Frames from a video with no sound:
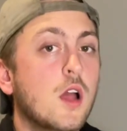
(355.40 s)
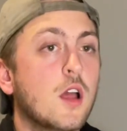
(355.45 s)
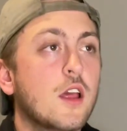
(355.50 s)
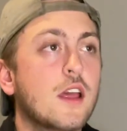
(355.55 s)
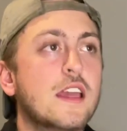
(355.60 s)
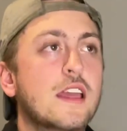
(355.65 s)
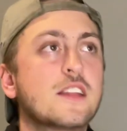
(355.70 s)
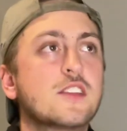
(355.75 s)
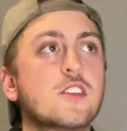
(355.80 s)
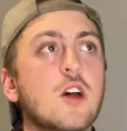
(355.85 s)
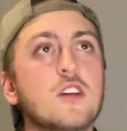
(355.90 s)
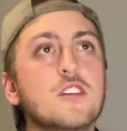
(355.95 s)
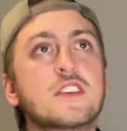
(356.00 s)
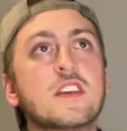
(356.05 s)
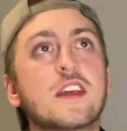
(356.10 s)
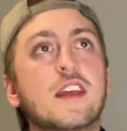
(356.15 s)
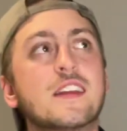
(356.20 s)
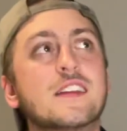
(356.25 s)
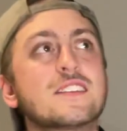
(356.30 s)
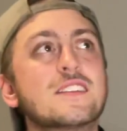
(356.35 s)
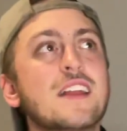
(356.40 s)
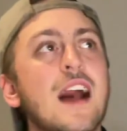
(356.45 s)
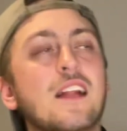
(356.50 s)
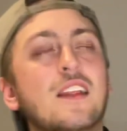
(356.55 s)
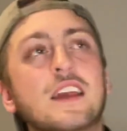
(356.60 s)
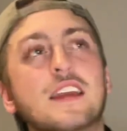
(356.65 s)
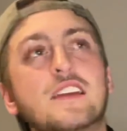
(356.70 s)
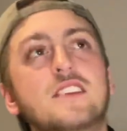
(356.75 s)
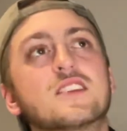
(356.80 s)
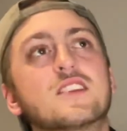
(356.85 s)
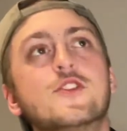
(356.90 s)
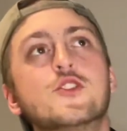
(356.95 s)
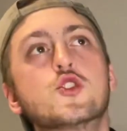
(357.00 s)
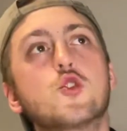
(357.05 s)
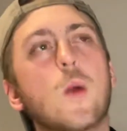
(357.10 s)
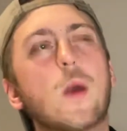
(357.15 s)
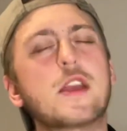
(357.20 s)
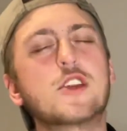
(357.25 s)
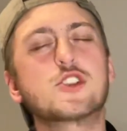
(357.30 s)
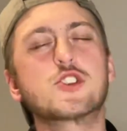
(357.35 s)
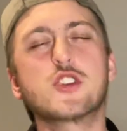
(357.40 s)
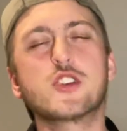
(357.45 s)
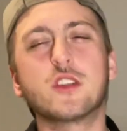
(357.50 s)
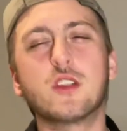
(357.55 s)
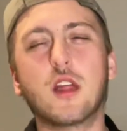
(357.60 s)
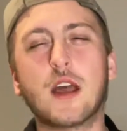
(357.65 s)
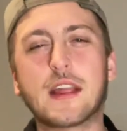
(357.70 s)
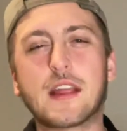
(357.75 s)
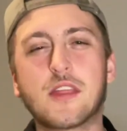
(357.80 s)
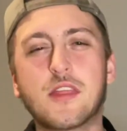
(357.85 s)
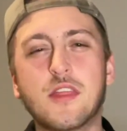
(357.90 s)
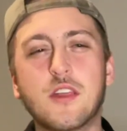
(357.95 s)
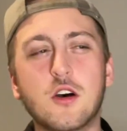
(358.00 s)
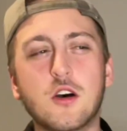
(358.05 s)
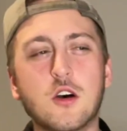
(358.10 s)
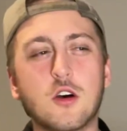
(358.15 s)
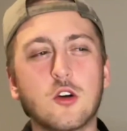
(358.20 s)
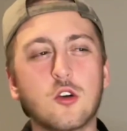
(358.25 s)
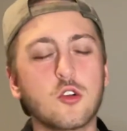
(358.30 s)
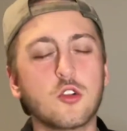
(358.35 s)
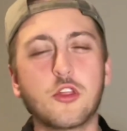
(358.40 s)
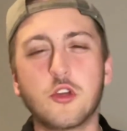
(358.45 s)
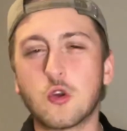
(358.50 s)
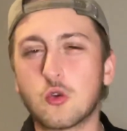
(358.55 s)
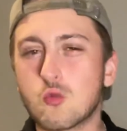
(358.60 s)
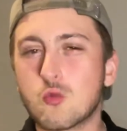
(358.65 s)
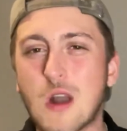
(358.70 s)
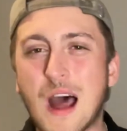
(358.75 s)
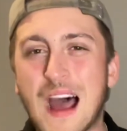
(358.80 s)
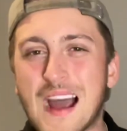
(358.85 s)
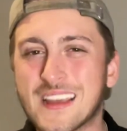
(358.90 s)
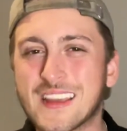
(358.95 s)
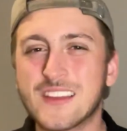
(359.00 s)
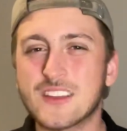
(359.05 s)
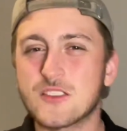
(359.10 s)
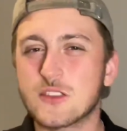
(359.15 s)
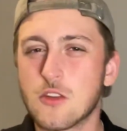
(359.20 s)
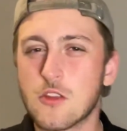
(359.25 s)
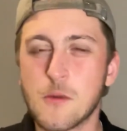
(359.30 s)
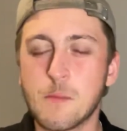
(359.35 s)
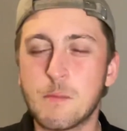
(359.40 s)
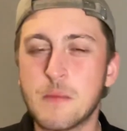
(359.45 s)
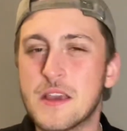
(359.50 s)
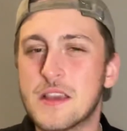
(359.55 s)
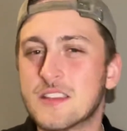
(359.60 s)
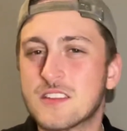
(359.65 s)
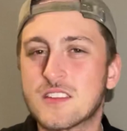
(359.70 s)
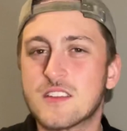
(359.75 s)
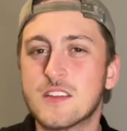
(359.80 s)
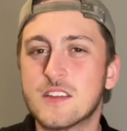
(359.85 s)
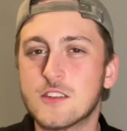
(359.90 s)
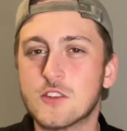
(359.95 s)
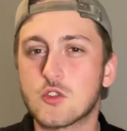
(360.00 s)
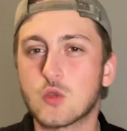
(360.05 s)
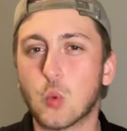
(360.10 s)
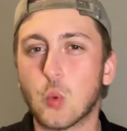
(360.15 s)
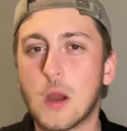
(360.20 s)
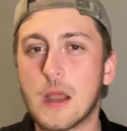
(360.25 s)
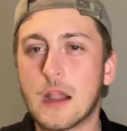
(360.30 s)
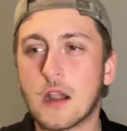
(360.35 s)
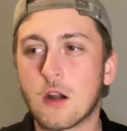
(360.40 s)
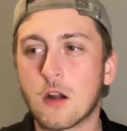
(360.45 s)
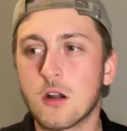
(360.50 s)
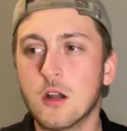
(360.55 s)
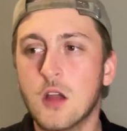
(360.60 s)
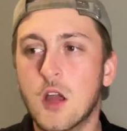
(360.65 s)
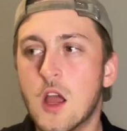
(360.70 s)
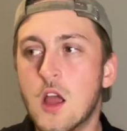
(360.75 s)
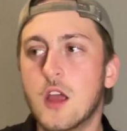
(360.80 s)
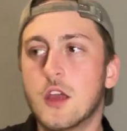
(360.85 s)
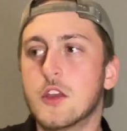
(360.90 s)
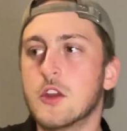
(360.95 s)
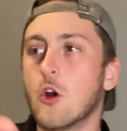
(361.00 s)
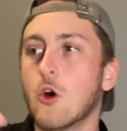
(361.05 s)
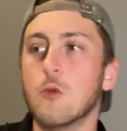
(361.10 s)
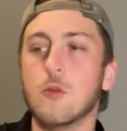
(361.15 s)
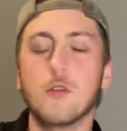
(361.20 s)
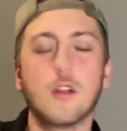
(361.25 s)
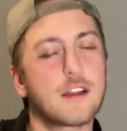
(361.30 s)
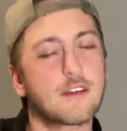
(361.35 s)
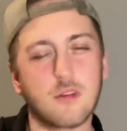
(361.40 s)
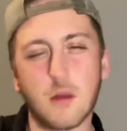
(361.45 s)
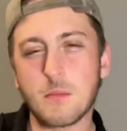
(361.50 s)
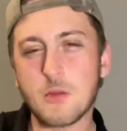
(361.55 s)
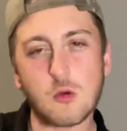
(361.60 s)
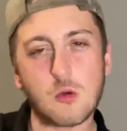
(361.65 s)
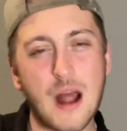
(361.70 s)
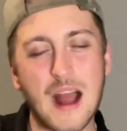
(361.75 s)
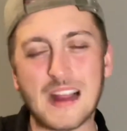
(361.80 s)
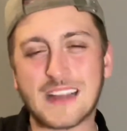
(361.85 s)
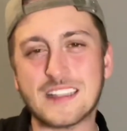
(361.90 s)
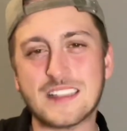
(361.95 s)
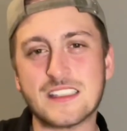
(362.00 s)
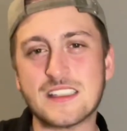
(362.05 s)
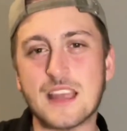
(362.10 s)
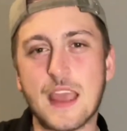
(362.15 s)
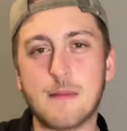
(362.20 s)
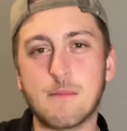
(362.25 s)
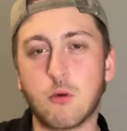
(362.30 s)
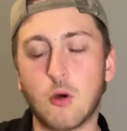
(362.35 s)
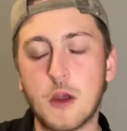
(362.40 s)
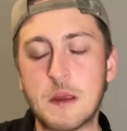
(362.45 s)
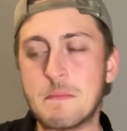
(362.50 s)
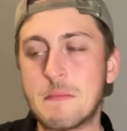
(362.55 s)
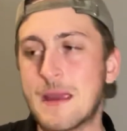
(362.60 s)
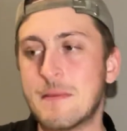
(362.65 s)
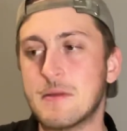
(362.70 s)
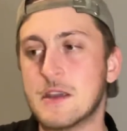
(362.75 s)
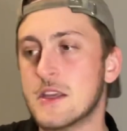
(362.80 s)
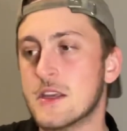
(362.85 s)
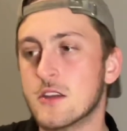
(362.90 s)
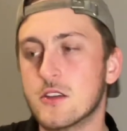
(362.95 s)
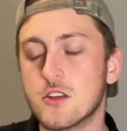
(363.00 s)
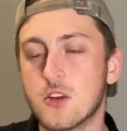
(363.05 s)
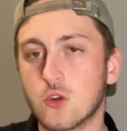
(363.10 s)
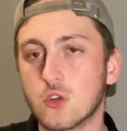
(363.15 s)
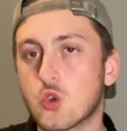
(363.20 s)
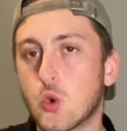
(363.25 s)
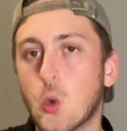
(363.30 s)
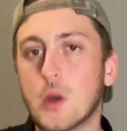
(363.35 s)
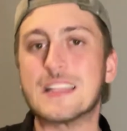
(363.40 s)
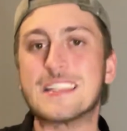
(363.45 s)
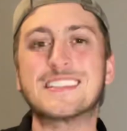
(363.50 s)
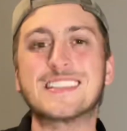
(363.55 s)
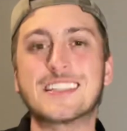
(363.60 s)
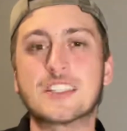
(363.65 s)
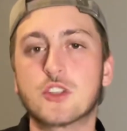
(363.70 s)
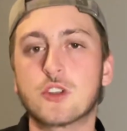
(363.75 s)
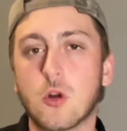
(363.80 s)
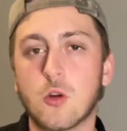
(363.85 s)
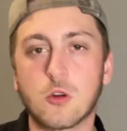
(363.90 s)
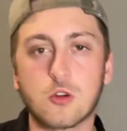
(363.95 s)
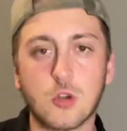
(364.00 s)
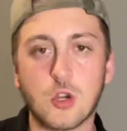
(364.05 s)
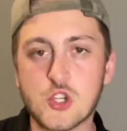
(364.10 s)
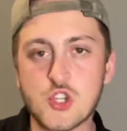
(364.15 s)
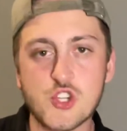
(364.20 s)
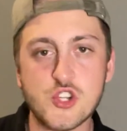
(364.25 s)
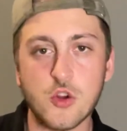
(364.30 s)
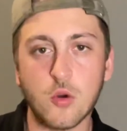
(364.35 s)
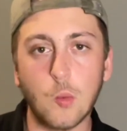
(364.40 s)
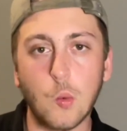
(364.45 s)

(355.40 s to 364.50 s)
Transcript: it doesn't it's not like a situation like the the rockets or the pistons where you know like from the rockets standpoint maybe you know 26 year old christian